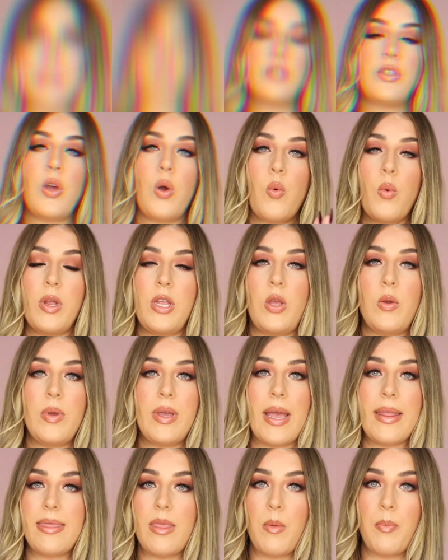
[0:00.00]
So when you
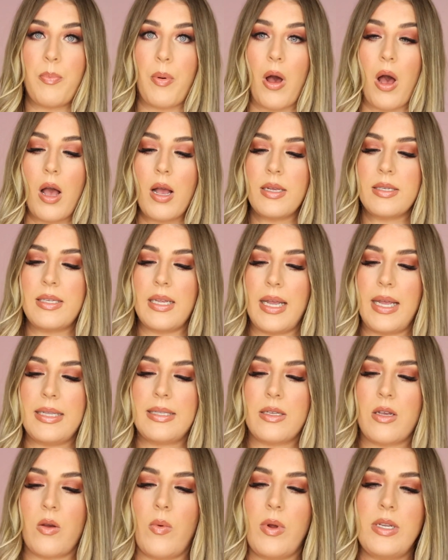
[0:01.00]
get the box,
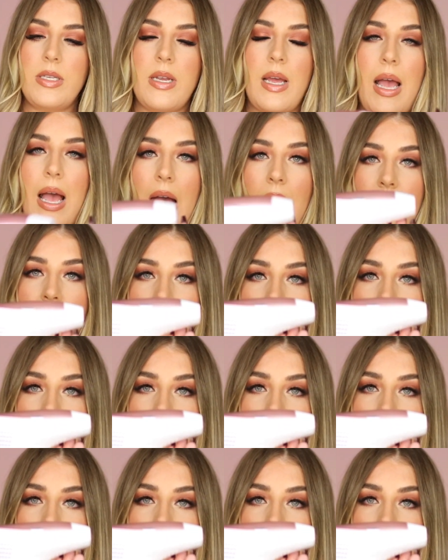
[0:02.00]
it's going to have